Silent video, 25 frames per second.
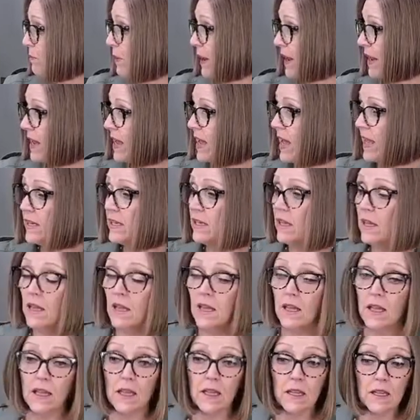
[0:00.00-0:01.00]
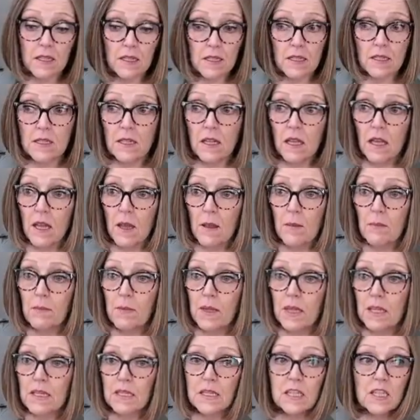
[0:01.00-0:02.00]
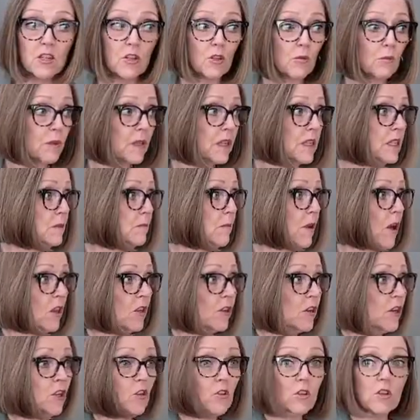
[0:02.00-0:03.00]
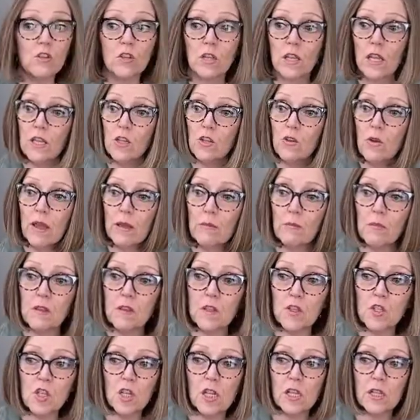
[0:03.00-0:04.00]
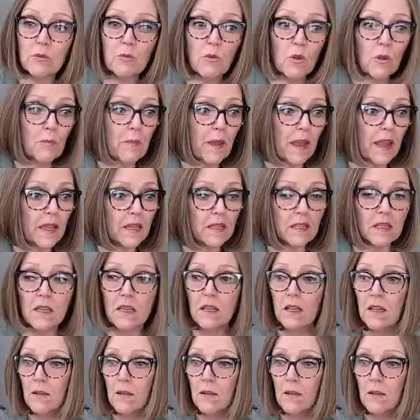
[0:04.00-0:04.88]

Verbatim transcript: pan is considerably smaller. Can you hand me the jelly roll pan